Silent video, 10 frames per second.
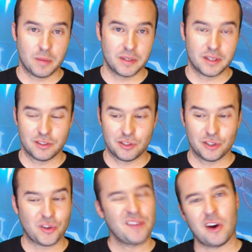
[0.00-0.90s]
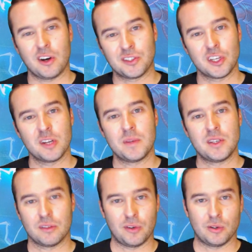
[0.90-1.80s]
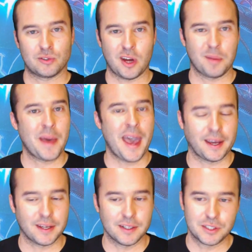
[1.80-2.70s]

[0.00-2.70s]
because your graveyard's going to be your Voltron package.